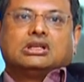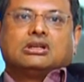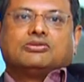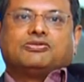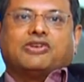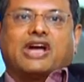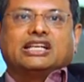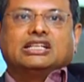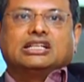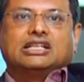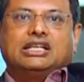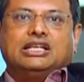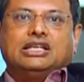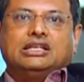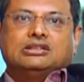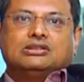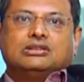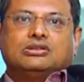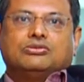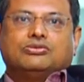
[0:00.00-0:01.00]
Finally,
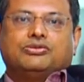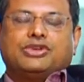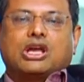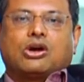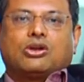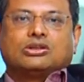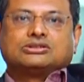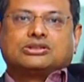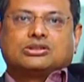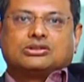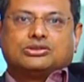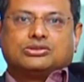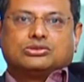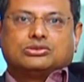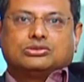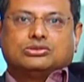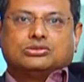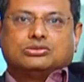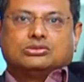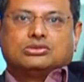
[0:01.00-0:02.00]
we also
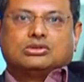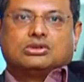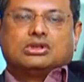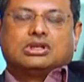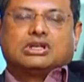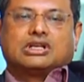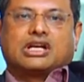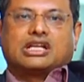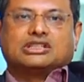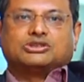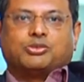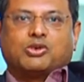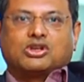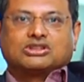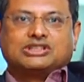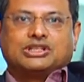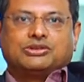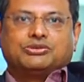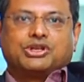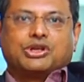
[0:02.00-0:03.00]
do
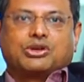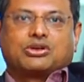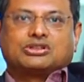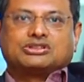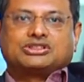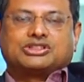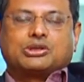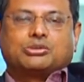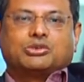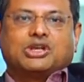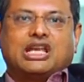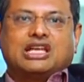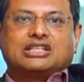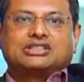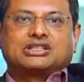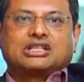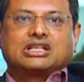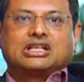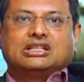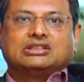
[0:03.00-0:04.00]
responsive
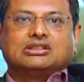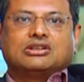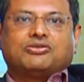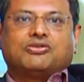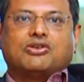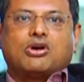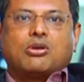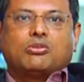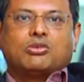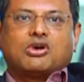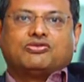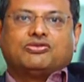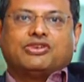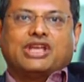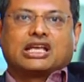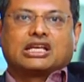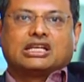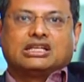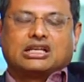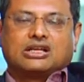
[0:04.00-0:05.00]
neurostimulation in the form of
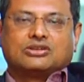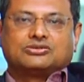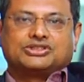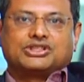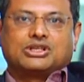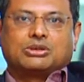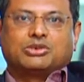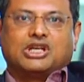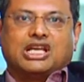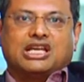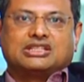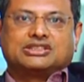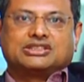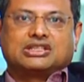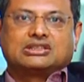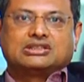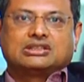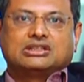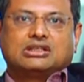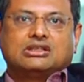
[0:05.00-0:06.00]
vagal nerve
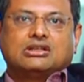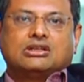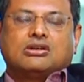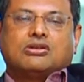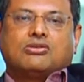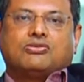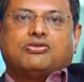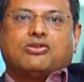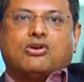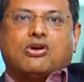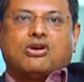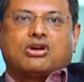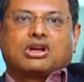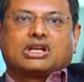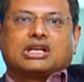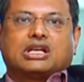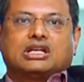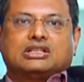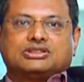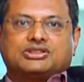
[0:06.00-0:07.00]
stimulation
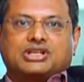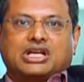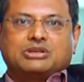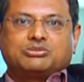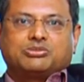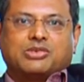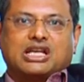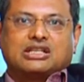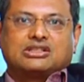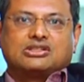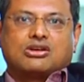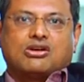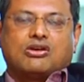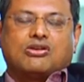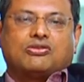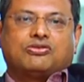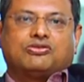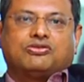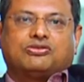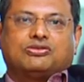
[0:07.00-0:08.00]
for treatment
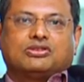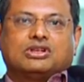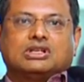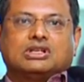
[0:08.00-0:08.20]
of